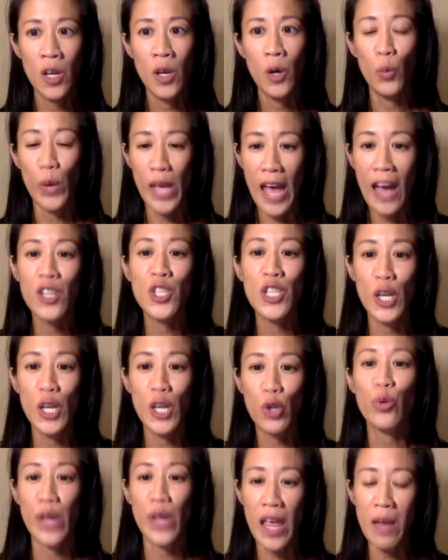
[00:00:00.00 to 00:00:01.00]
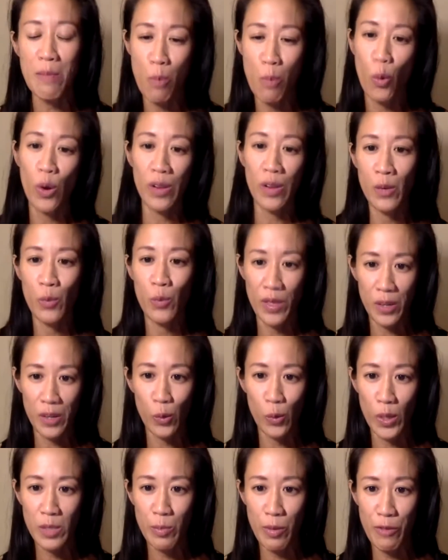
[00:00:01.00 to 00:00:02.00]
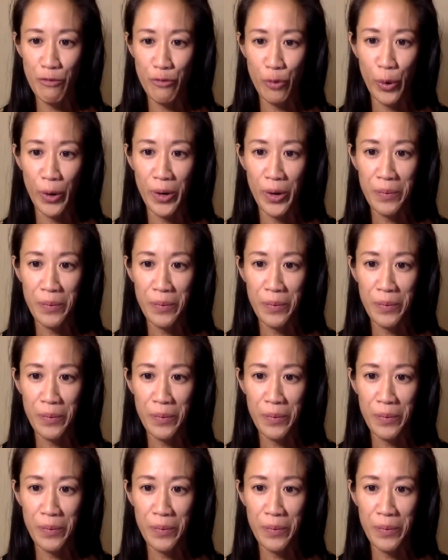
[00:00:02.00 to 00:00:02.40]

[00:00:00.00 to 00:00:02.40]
we actually create more than what there was before.